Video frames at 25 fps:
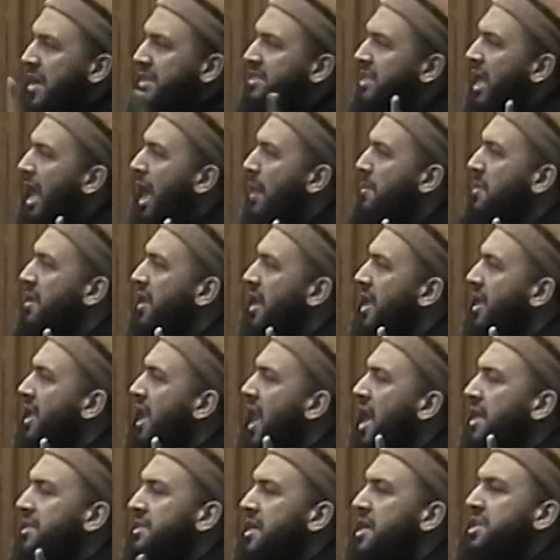matter how many
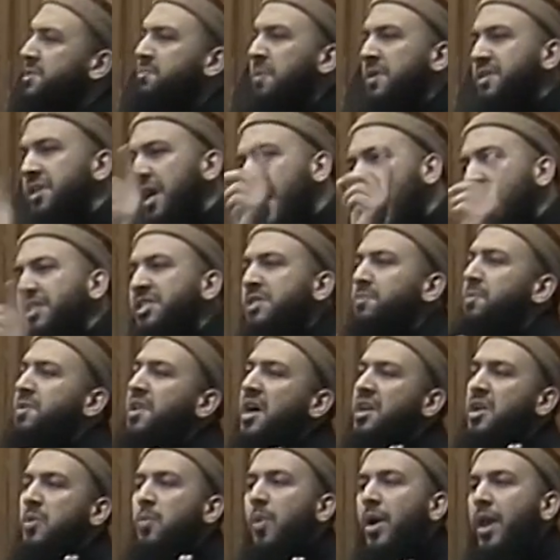rakah it is, but it has to be
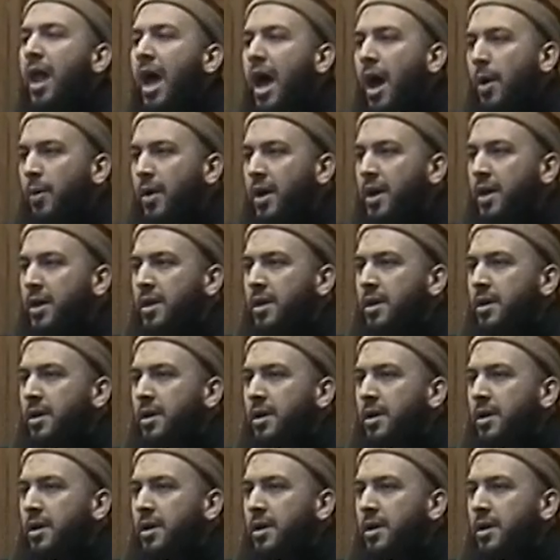done in one hour.